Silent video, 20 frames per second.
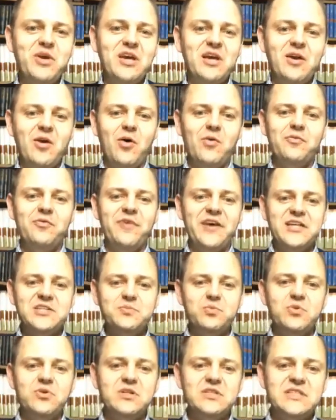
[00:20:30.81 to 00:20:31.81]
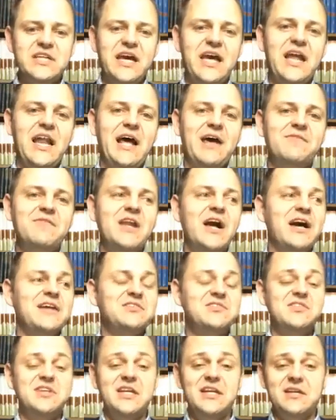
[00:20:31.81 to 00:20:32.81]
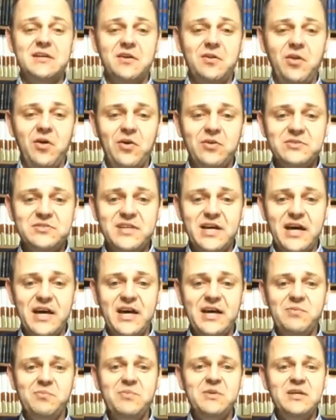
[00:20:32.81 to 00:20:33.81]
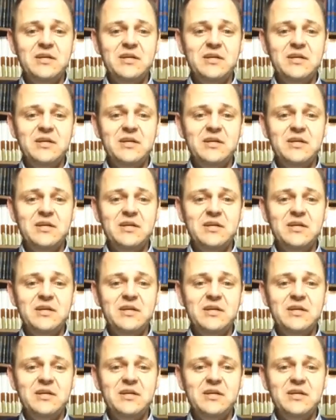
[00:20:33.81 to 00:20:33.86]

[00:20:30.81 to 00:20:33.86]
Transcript: in on Facebook that I've not seen in a long time.